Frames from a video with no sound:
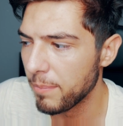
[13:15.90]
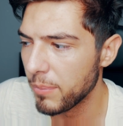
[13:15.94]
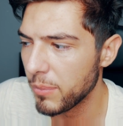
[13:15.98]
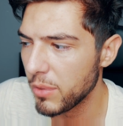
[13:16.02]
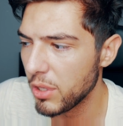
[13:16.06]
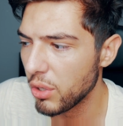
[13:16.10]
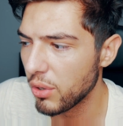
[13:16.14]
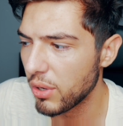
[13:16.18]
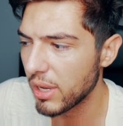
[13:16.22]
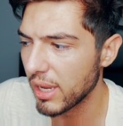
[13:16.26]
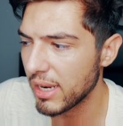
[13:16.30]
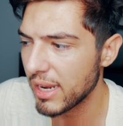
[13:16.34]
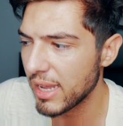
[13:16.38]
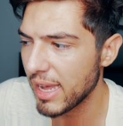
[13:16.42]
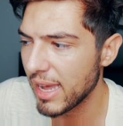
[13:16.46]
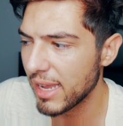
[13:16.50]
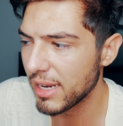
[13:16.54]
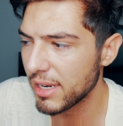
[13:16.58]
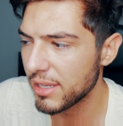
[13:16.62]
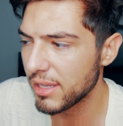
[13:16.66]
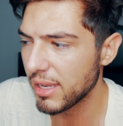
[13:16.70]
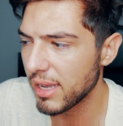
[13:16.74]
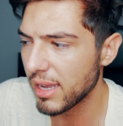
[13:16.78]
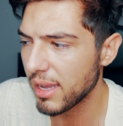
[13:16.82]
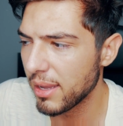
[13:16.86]
You can
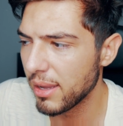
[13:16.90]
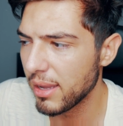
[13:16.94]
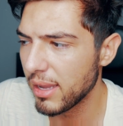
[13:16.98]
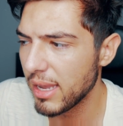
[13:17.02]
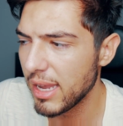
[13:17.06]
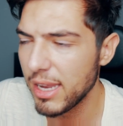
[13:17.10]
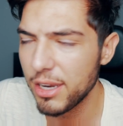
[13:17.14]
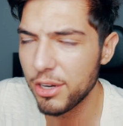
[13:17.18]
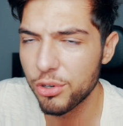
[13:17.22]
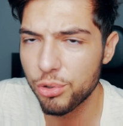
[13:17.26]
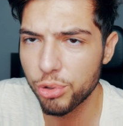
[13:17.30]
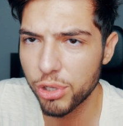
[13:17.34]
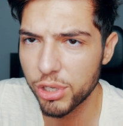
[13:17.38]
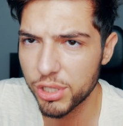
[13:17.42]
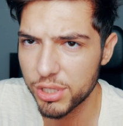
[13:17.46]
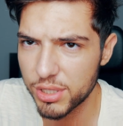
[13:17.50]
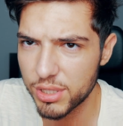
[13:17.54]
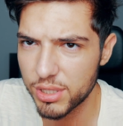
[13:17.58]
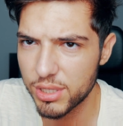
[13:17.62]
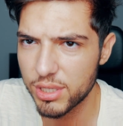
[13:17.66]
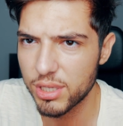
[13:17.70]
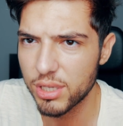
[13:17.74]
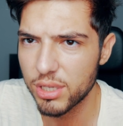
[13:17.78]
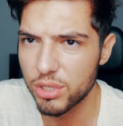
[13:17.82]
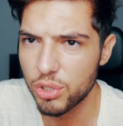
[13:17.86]
add
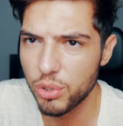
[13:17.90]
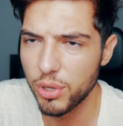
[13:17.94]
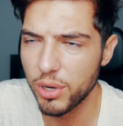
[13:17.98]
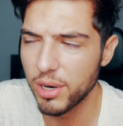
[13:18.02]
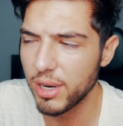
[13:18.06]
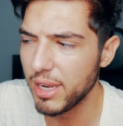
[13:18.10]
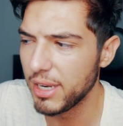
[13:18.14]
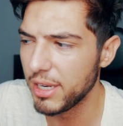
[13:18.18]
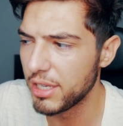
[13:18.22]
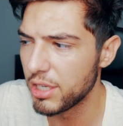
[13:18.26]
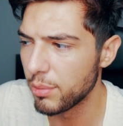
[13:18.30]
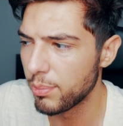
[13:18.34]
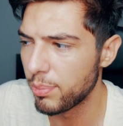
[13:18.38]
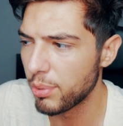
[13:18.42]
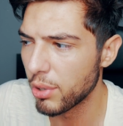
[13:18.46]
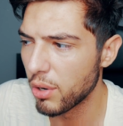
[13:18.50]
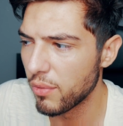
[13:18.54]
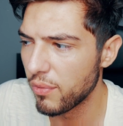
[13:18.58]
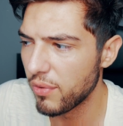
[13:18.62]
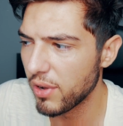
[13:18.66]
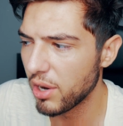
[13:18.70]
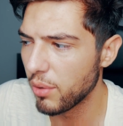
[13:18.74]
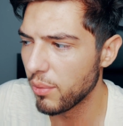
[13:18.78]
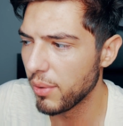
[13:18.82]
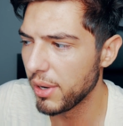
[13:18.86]
interests to your LinkedIn
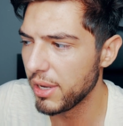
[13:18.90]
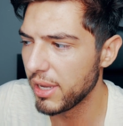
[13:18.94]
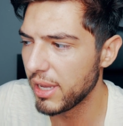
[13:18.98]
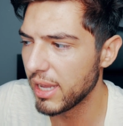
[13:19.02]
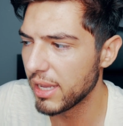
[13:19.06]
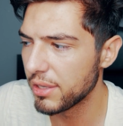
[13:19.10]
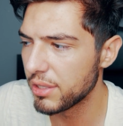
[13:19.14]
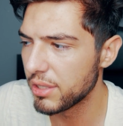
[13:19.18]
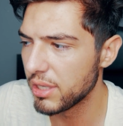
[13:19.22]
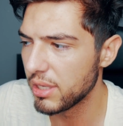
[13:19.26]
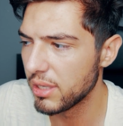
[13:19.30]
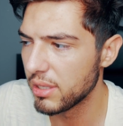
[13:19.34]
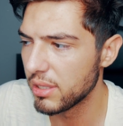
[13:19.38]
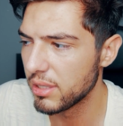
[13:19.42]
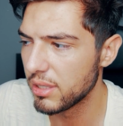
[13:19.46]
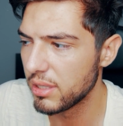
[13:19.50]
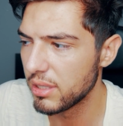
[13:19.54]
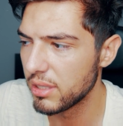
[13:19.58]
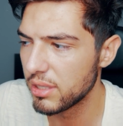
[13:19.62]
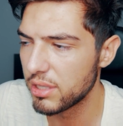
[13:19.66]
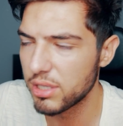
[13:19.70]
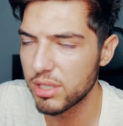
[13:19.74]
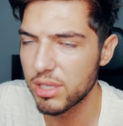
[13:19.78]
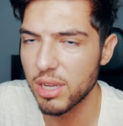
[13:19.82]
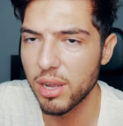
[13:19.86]
profile where you get
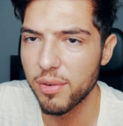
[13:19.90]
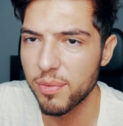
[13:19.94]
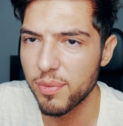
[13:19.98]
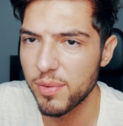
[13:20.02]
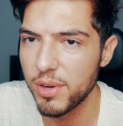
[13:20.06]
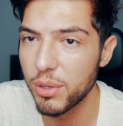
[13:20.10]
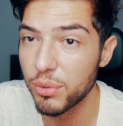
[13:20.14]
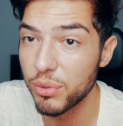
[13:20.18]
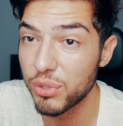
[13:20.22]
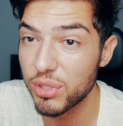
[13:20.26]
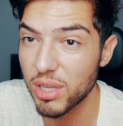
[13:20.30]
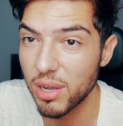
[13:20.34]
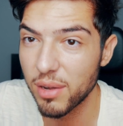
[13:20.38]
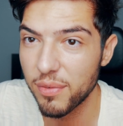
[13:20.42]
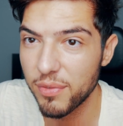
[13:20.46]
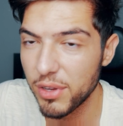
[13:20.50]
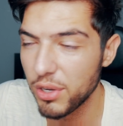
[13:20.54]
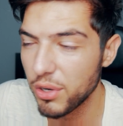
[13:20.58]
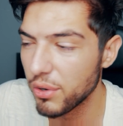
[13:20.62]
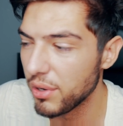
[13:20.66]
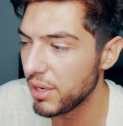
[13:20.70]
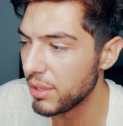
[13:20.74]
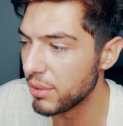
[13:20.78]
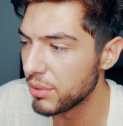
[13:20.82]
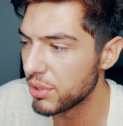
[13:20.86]
new stuff
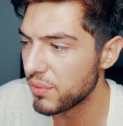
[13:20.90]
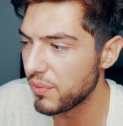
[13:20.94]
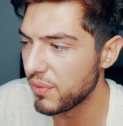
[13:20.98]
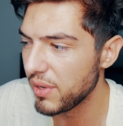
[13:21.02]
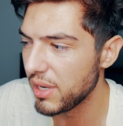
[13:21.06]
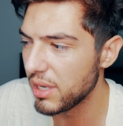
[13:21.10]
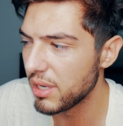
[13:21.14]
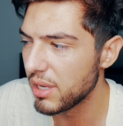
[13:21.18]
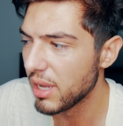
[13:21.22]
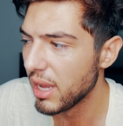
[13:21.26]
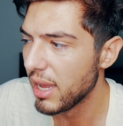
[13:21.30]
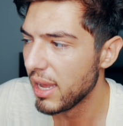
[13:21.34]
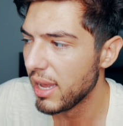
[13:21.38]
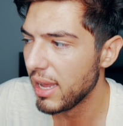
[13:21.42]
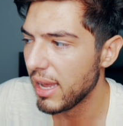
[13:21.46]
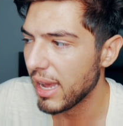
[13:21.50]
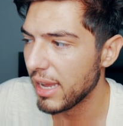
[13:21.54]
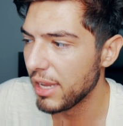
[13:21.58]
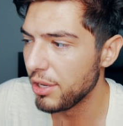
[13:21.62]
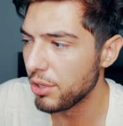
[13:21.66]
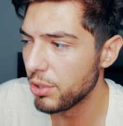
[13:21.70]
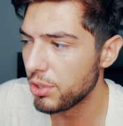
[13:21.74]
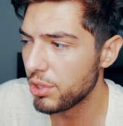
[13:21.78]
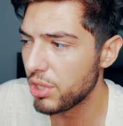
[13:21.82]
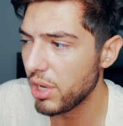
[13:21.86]
in your newsfeed,
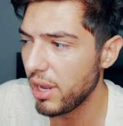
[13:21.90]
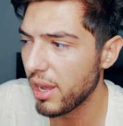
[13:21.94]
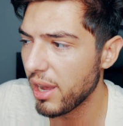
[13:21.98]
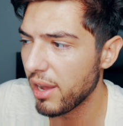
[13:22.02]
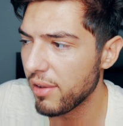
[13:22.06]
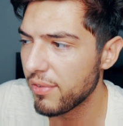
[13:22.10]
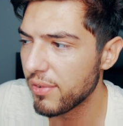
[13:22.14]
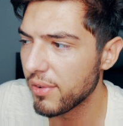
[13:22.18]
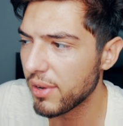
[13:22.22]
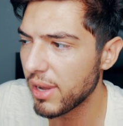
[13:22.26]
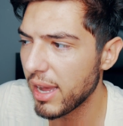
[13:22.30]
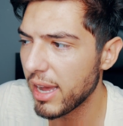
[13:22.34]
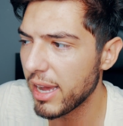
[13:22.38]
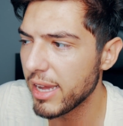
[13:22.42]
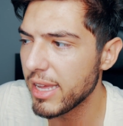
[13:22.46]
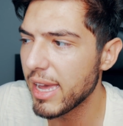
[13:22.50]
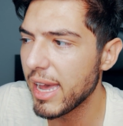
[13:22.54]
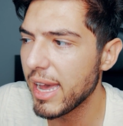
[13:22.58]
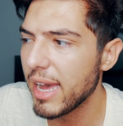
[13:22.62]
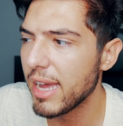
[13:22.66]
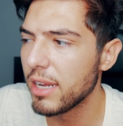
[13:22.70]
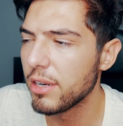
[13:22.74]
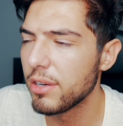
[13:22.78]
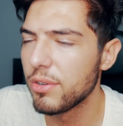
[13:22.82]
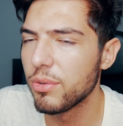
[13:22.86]
and usually I
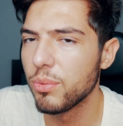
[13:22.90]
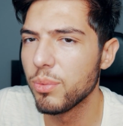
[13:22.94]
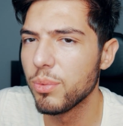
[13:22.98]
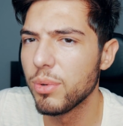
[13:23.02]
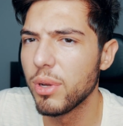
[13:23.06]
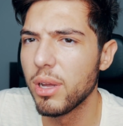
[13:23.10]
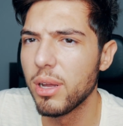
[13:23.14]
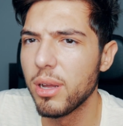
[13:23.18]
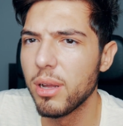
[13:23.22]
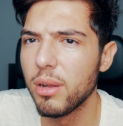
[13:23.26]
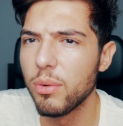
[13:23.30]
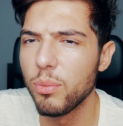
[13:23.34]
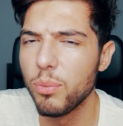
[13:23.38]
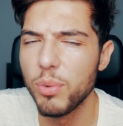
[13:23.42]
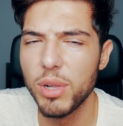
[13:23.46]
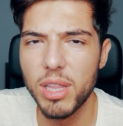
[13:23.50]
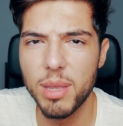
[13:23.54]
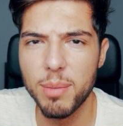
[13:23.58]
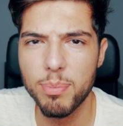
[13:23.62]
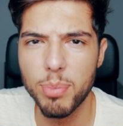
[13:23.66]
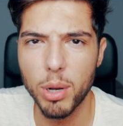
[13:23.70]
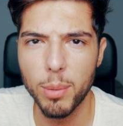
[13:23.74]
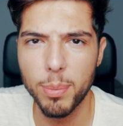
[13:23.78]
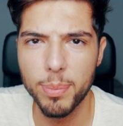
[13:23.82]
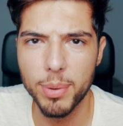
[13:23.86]
add
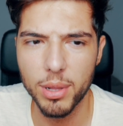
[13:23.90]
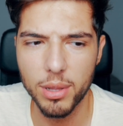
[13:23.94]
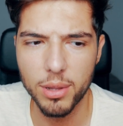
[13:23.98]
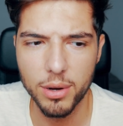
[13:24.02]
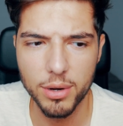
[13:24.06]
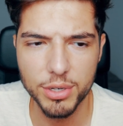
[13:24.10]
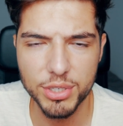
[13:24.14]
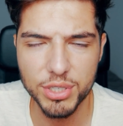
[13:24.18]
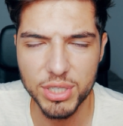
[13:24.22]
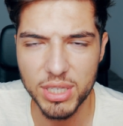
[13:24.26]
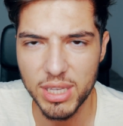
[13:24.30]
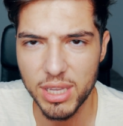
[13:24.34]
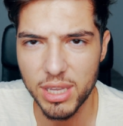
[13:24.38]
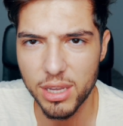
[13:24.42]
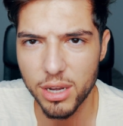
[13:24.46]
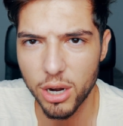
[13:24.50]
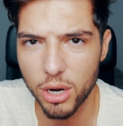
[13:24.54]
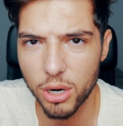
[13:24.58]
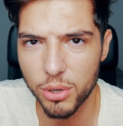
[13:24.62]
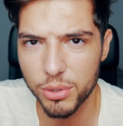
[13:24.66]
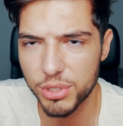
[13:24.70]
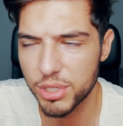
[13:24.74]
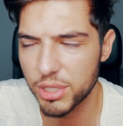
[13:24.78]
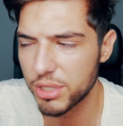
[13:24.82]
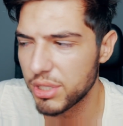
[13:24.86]
really popular
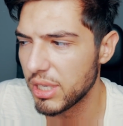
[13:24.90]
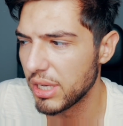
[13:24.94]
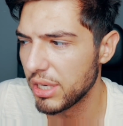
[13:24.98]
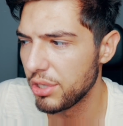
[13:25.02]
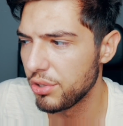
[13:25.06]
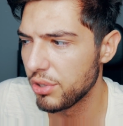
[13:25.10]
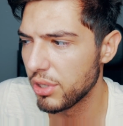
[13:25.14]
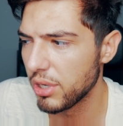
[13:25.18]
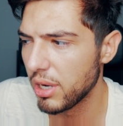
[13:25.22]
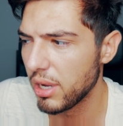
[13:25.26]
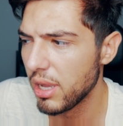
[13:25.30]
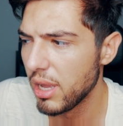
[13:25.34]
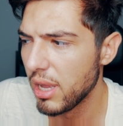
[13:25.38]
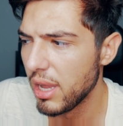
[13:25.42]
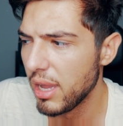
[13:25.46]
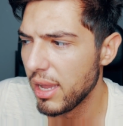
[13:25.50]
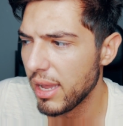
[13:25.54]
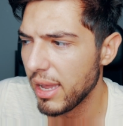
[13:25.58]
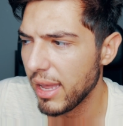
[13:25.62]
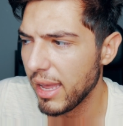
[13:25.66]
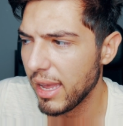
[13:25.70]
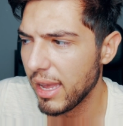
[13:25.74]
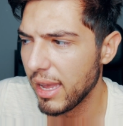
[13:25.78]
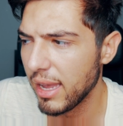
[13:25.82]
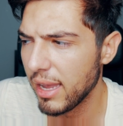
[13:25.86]
CEOs, etc.,
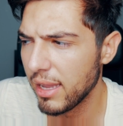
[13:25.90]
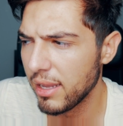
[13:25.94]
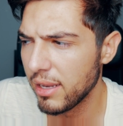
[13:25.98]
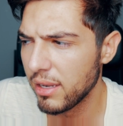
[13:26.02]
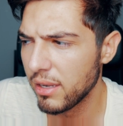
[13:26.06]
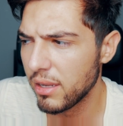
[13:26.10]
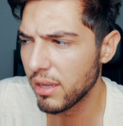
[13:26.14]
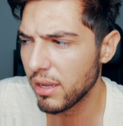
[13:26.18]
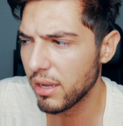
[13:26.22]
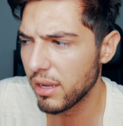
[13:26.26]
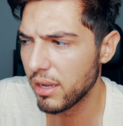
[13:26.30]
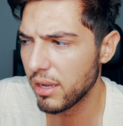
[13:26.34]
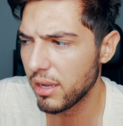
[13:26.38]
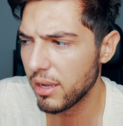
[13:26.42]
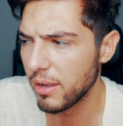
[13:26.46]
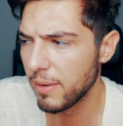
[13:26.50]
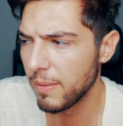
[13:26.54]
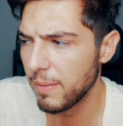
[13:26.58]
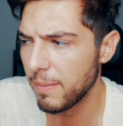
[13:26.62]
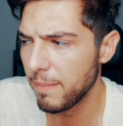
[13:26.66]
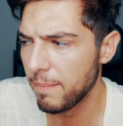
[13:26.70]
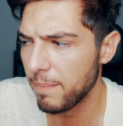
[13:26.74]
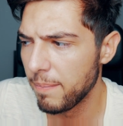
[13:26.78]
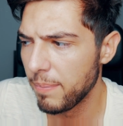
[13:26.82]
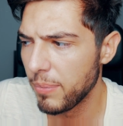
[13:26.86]
and
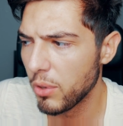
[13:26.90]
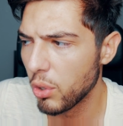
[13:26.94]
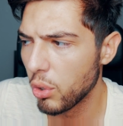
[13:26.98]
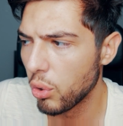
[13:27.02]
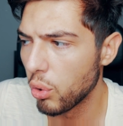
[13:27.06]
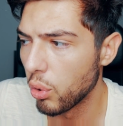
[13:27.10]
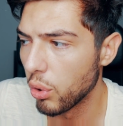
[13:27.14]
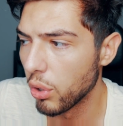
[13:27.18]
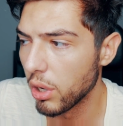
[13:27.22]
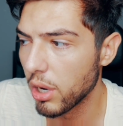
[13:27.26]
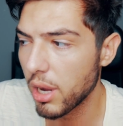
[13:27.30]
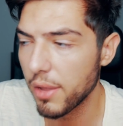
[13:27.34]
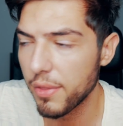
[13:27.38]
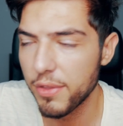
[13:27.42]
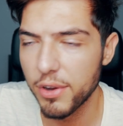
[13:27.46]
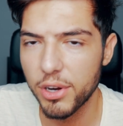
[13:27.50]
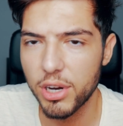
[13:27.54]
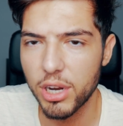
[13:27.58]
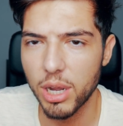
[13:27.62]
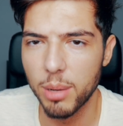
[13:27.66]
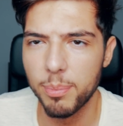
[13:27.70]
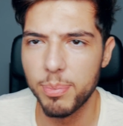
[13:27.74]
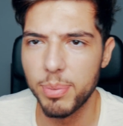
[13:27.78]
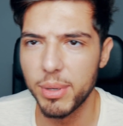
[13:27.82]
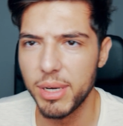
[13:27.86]
or other
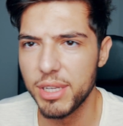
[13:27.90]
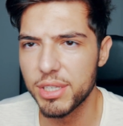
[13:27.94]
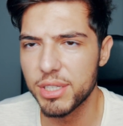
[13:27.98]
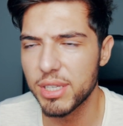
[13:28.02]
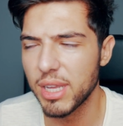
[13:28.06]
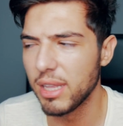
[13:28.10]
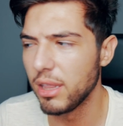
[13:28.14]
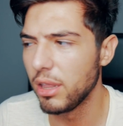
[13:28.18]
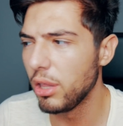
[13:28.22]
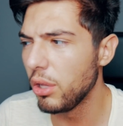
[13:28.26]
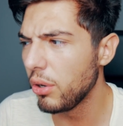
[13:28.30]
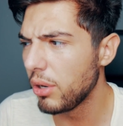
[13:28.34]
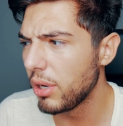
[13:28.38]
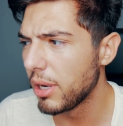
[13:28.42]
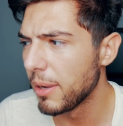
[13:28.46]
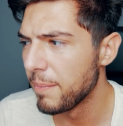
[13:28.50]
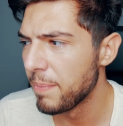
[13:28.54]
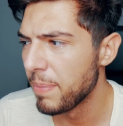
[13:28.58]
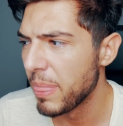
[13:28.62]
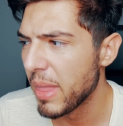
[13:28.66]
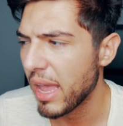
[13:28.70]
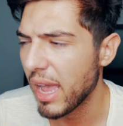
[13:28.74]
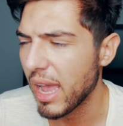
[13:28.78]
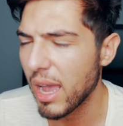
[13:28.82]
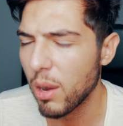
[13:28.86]
companies, and look
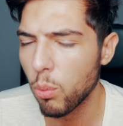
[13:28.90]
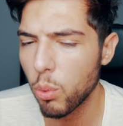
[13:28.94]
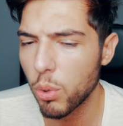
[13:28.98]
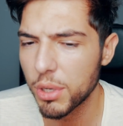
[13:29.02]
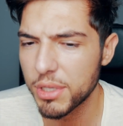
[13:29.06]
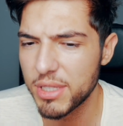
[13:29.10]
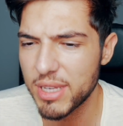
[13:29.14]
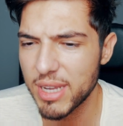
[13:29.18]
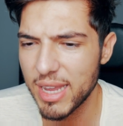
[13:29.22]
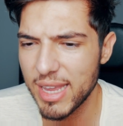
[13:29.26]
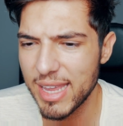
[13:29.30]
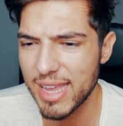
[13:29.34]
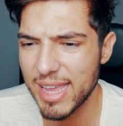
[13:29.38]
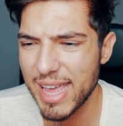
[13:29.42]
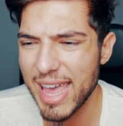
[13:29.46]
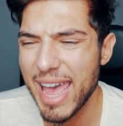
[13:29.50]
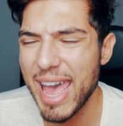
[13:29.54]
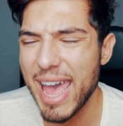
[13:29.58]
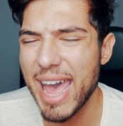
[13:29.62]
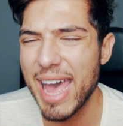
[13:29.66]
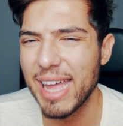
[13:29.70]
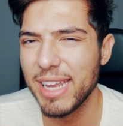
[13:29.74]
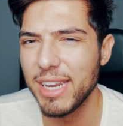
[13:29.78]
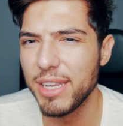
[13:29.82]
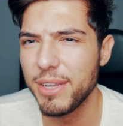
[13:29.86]
at what they
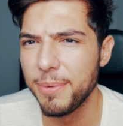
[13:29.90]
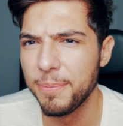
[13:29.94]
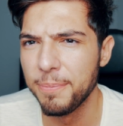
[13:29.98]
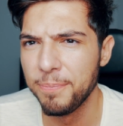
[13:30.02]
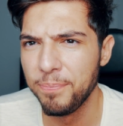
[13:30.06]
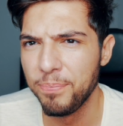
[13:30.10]
add